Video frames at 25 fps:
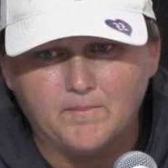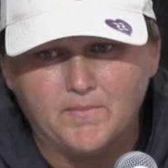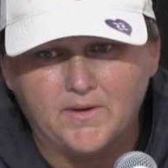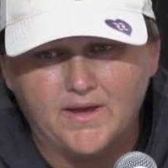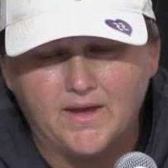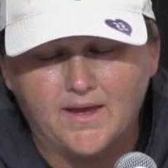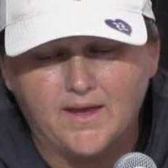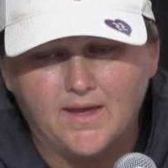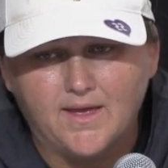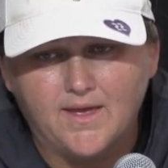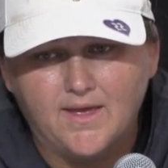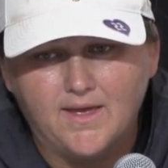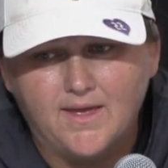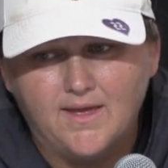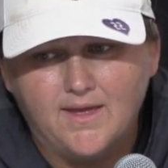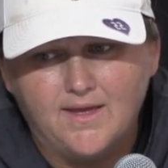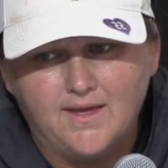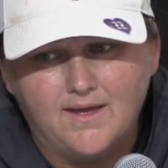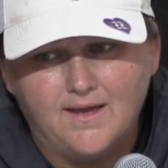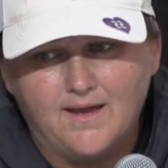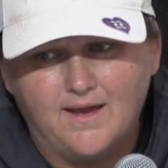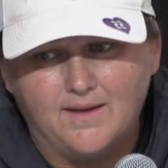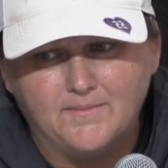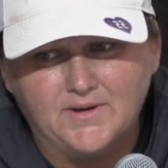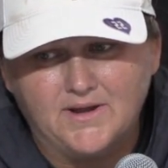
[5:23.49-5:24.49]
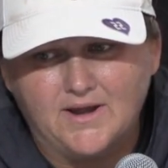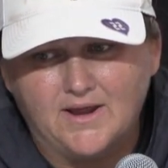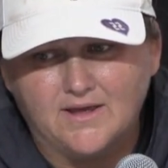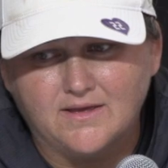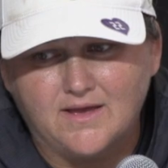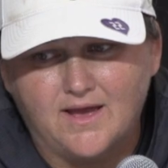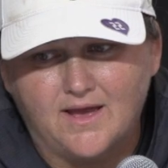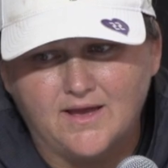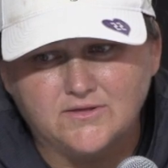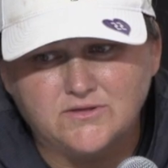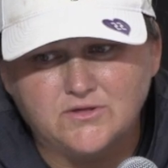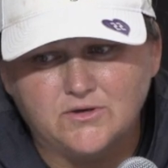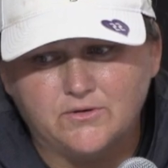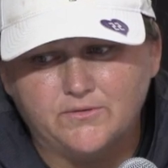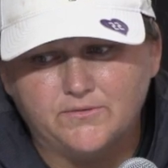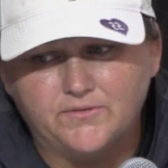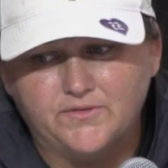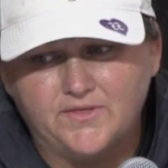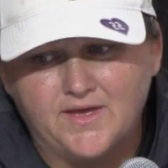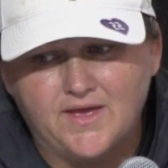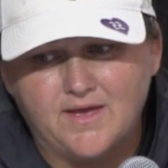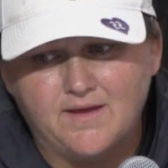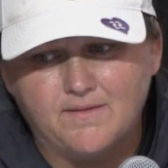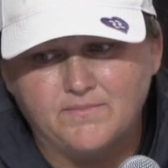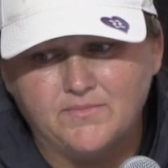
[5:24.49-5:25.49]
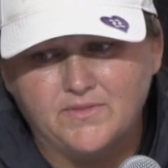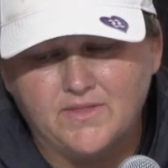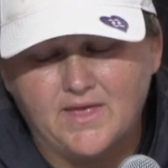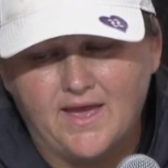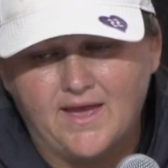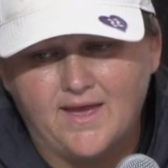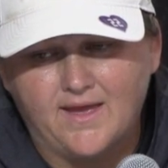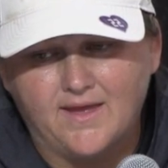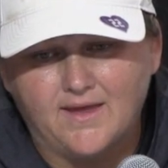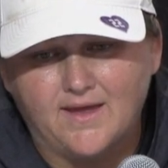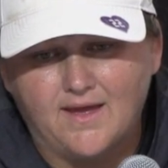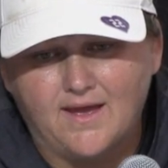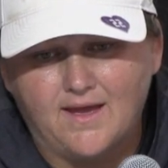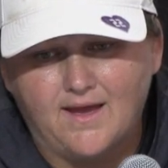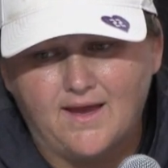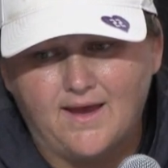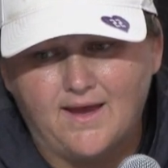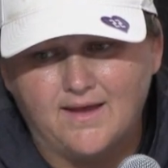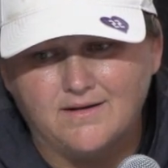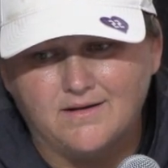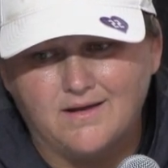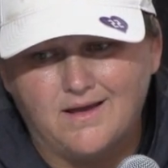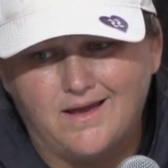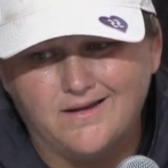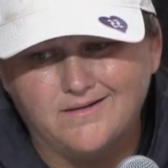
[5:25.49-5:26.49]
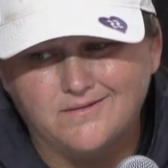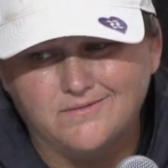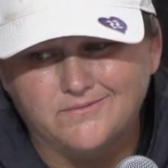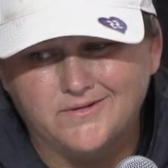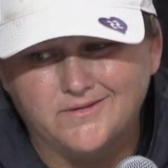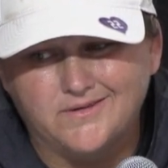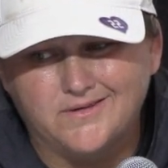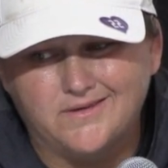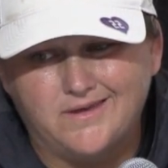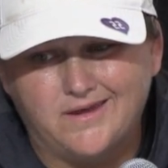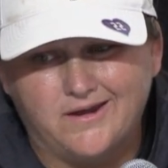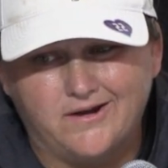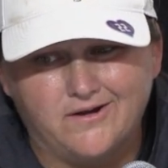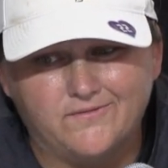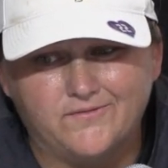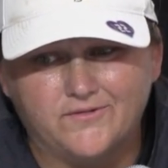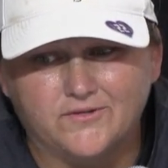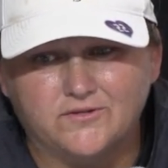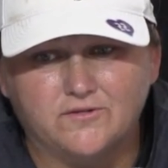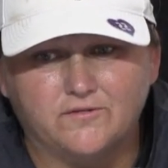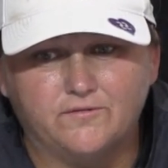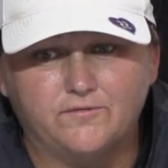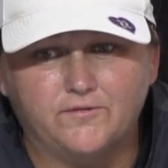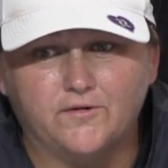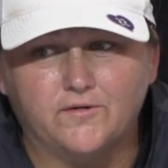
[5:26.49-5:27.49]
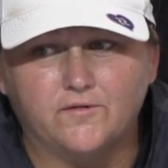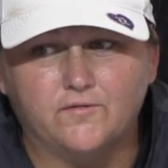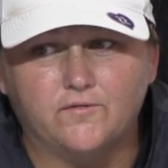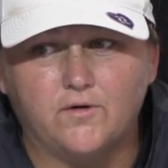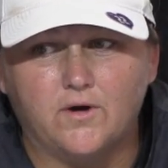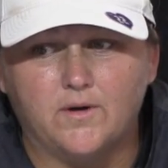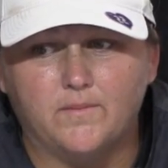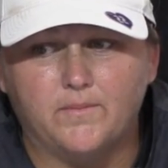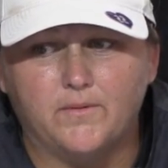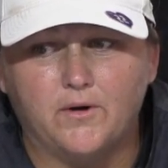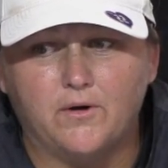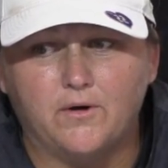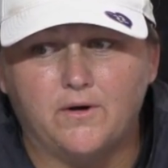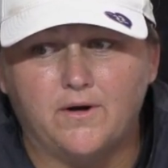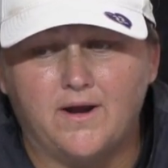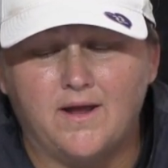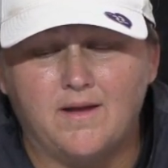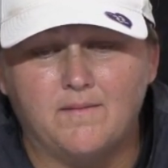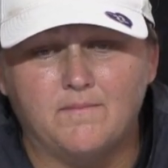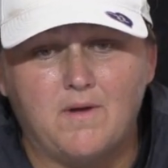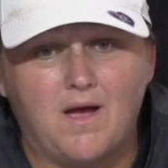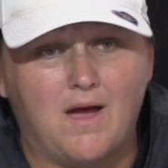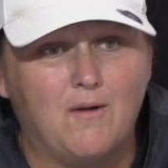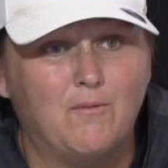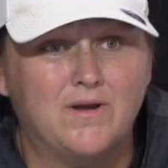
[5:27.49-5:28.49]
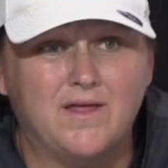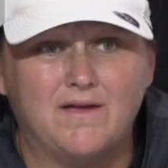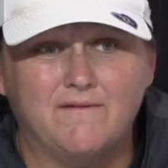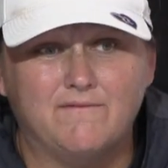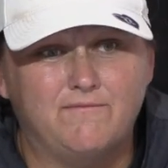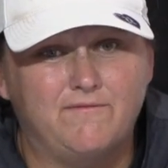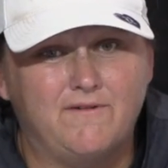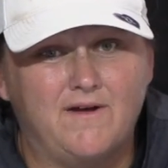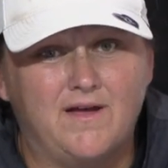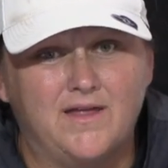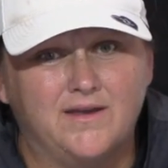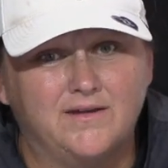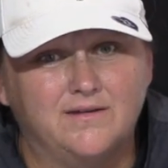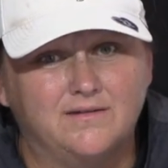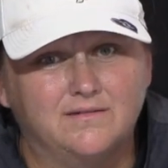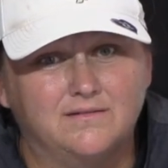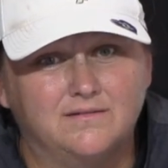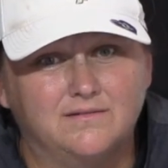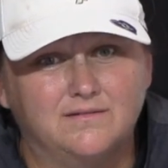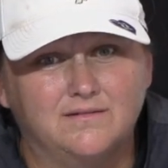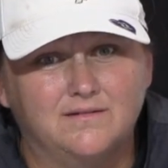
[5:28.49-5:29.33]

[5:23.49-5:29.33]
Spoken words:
But I mean, I told them that I don't really care if it's a first for our program. I want to have fun.